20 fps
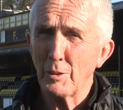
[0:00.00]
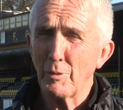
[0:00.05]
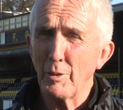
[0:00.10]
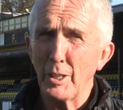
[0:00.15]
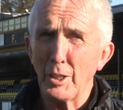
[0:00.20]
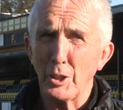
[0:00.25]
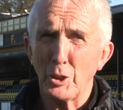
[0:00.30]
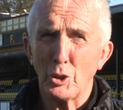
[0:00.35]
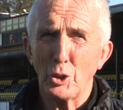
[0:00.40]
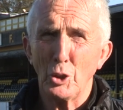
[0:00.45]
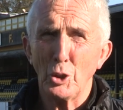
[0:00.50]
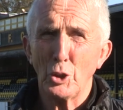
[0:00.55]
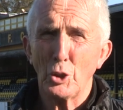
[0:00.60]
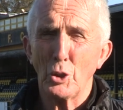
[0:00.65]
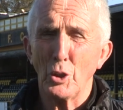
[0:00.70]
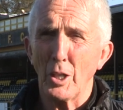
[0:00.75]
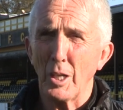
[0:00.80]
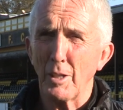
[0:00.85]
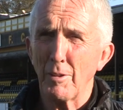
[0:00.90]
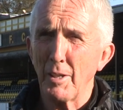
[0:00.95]
very true,
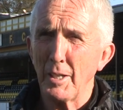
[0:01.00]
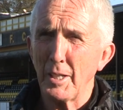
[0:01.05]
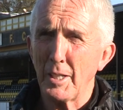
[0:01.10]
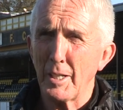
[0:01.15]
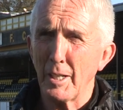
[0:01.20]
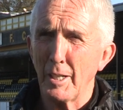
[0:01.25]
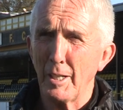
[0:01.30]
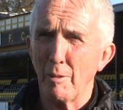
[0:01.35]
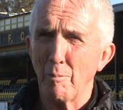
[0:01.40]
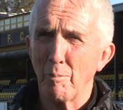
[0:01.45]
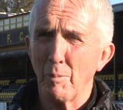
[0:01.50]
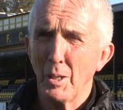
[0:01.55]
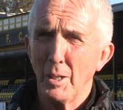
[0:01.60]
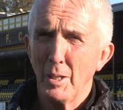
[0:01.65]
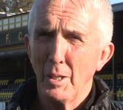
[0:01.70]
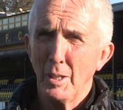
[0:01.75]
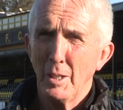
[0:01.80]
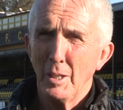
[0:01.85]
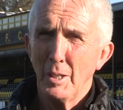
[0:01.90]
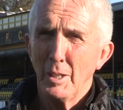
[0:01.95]
Stuart. I think um,
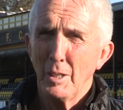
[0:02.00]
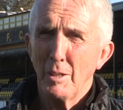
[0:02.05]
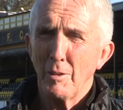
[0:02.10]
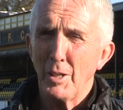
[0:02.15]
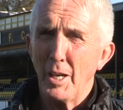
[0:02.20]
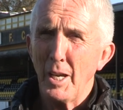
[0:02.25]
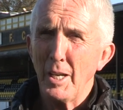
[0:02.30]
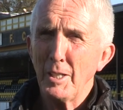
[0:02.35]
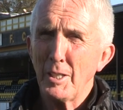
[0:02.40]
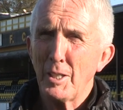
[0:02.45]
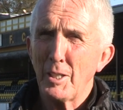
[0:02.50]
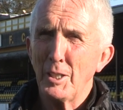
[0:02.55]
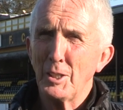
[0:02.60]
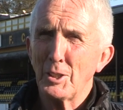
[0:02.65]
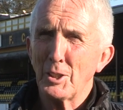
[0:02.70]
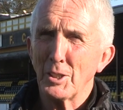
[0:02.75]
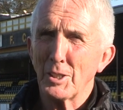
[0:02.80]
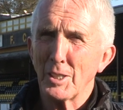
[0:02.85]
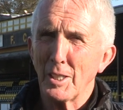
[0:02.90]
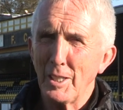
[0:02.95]
the
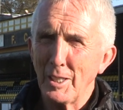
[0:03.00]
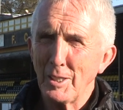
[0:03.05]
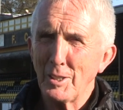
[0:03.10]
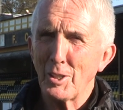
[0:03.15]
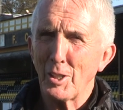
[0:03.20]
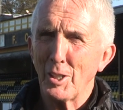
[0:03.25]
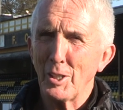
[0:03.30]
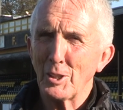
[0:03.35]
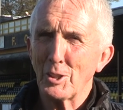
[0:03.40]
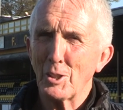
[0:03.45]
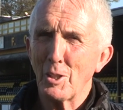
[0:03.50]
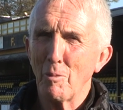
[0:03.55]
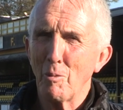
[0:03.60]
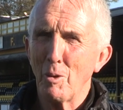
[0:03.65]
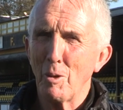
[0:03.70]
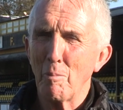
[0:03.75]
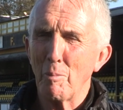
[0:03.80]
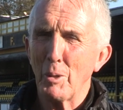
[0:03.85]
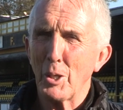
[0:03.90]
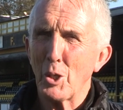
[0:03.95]
increase is an interesting
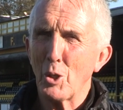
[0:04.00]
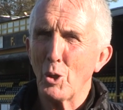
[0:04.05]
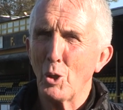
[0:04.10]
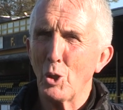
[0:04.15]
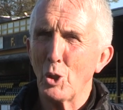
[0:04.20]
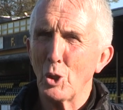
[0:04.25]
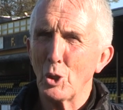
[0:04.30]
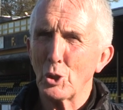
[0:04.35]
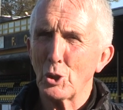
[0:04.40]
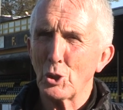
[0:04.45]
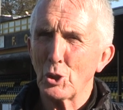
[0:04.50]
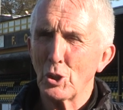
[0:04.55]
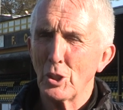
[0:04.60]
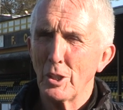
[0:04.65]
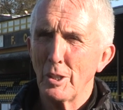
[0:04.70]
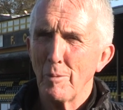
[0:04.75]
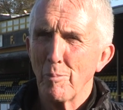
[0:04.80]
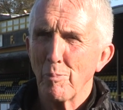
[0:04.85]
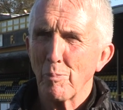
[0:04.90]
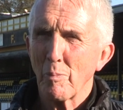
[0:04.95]
one because
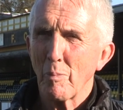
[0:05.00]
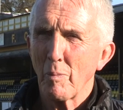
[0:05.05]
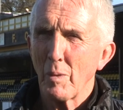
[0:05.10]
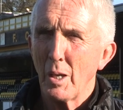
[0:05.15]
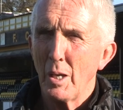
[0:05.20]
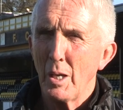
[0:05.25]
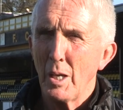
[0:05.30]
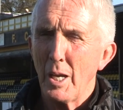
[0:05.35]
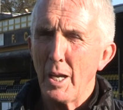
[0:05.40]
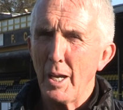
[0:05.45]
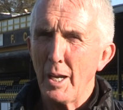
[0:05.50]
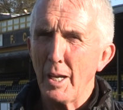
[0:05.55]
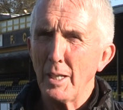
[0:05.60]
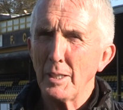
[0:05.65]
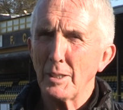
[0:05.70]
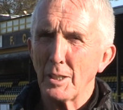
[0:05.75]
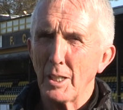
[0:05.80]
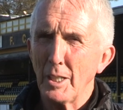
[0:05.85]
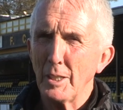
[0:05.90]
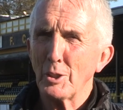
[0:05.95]
it
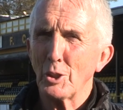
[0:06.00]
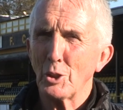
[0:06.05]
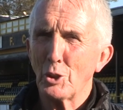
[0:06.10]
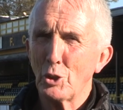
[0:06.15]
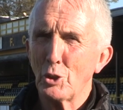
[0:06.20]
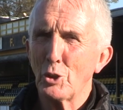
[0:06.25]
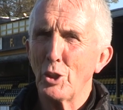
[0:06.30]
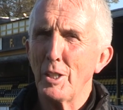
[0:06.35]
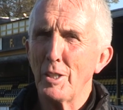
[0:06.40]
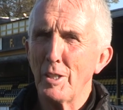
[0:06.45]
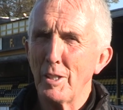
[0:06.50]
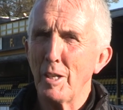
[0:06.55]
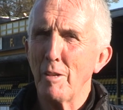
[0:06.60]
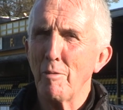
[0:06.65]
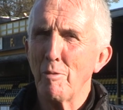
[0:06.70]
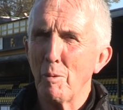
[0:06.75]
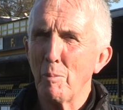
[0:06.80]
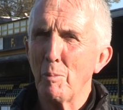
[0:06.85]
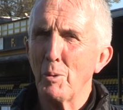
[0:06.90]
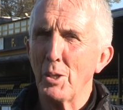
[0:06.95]
is, is a strain on
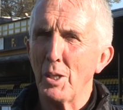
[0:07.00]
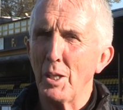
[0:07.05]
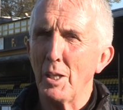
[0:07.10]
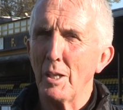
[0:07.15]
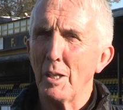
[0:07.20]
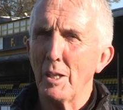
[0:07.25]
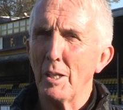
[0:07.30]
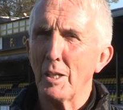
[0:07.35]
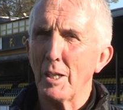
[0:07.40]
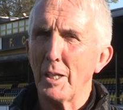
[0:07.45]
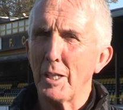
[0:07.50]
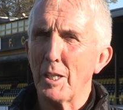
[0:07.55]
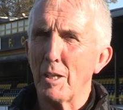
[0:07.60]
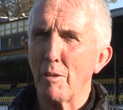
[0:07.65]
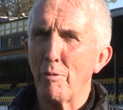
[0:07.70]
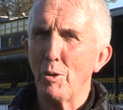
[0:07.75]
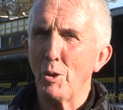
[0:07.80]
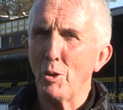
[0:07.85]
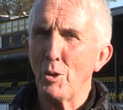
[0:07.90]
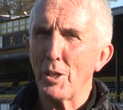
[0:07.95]
everybody. Like
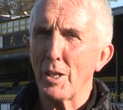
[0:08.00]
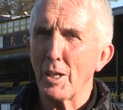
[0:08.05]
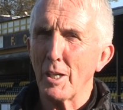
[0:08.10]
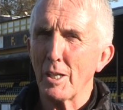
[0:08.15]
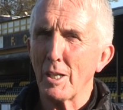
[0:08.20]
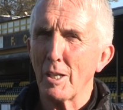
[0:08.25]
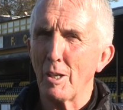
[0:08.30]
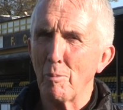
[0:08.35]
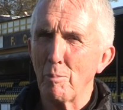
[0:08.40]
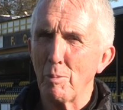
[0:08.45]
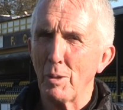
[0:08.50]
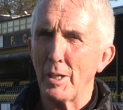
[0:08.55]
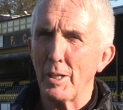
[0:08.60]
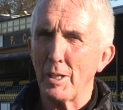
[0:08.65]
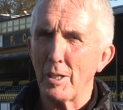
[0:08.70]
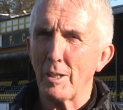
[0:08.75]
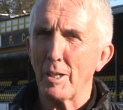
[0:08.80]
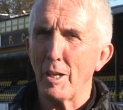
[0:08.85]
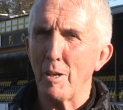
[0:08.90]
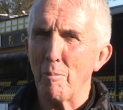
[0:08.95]
if you look at a club
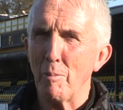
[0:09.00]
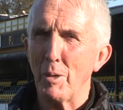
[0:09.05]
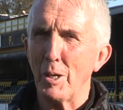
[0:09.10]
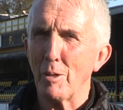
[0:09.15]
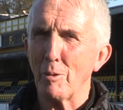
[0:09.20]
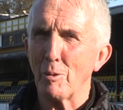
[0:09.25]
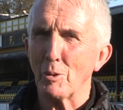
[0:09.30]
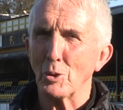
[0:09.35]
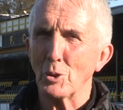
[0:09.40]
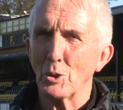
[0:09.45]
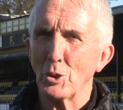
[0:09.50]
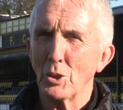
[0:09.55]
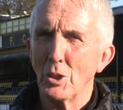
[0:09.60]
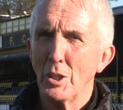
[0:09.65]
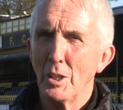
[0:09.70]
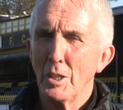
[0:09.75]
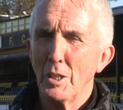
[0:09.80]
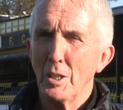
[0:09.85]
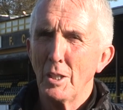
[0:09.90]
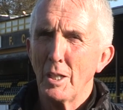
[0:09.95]
like like Melrose,
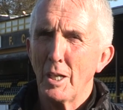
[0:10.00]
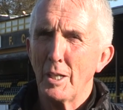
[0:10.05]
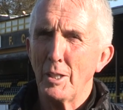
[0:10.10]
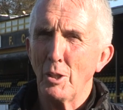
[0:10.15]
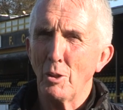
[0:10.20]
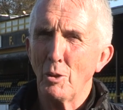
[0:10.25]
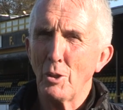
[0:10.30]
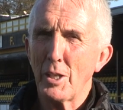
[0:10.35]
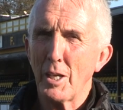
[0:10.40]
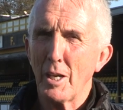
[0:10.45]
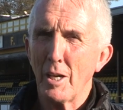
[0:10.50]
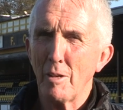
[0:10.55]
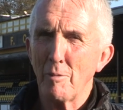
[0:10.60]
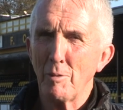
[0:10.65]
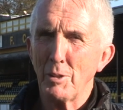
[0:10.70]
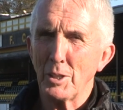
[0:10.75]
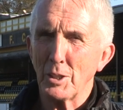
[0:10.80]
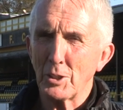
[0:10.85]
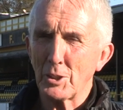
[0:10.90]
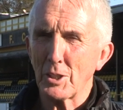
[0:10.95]
and you look at
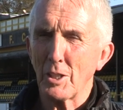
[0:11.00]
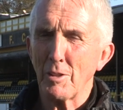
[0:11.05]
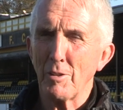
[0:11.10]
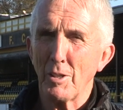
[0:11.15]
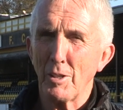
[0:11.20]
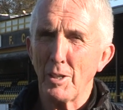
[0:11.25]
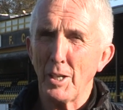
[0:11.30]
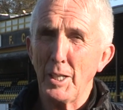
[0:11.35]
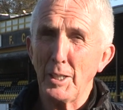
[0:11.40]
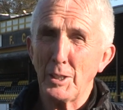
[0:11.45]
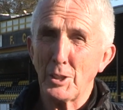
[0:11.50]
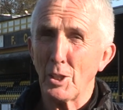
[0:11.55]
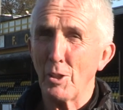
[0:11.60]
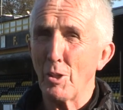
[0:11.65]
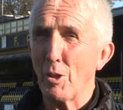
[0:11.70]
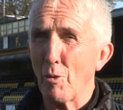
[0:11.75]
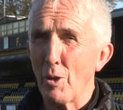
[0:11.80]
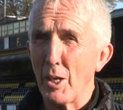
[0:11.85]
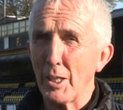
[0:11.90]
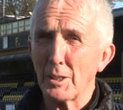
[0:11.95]
having the Southern Knights and
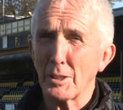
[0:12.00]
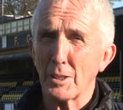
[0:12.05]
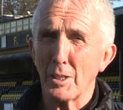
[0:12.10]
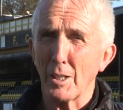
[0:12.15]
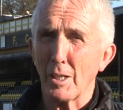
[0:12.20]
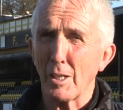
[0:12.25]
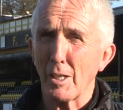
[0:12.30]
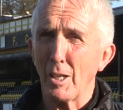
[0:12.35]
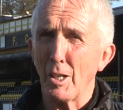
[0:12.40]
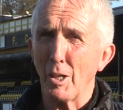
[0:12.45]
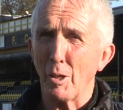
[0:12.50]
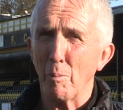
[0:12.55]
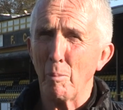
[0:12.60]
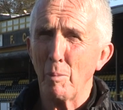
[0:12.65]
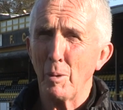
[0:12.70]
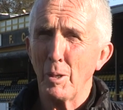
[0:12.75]
the rest of the club,